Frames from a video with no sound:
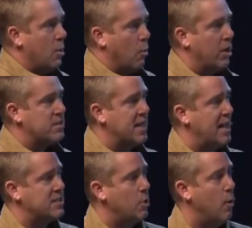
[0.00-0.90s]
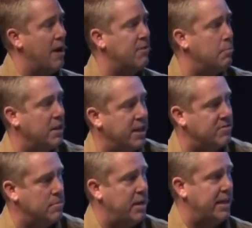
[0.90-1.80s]
where it says, whoever
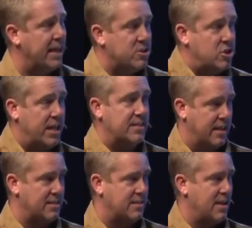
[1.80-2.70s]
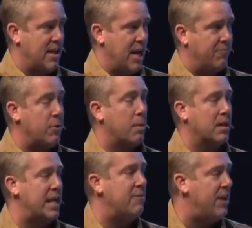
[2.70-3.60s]
believes in me, that's Jesus, if you
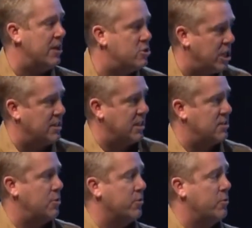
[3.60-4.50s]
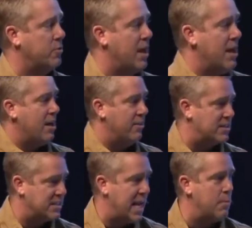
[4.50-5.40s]
believe in Jesus, you'll do the
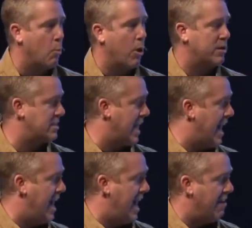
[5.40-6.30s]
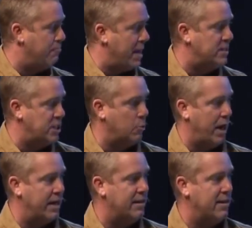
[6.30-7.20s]
same works I have been
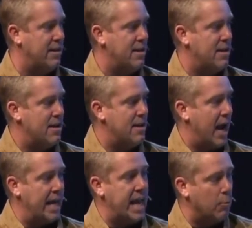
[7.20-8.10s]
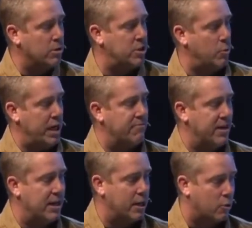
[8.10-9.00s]
doing, and they will do
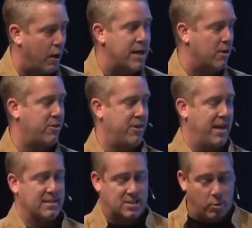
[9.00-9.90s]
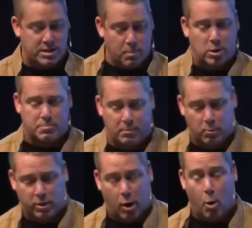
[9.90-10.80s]
even greater things, to which most people
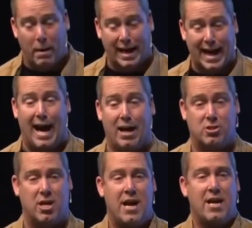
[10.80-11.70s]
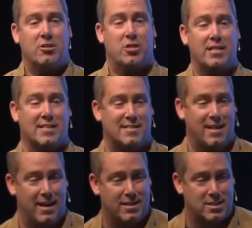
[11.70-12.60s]
will go, oh my gosh, Jesus
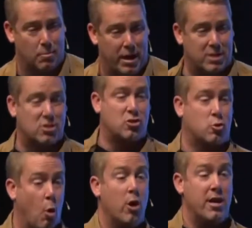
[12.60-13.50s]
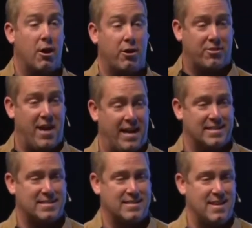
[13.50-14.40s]
did some extraordinary
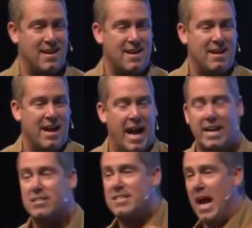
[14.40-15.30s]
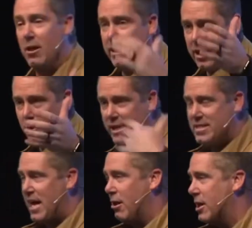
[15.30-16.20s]
things. And he's telling
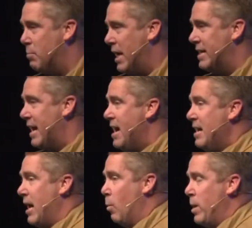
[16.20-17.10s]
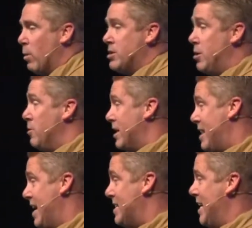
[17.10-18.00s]
me that we will do the
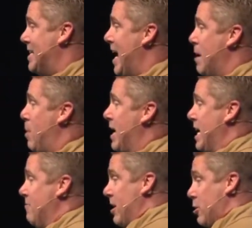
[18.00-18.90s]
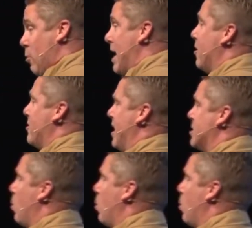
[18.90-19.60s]
things he did, but even greater things.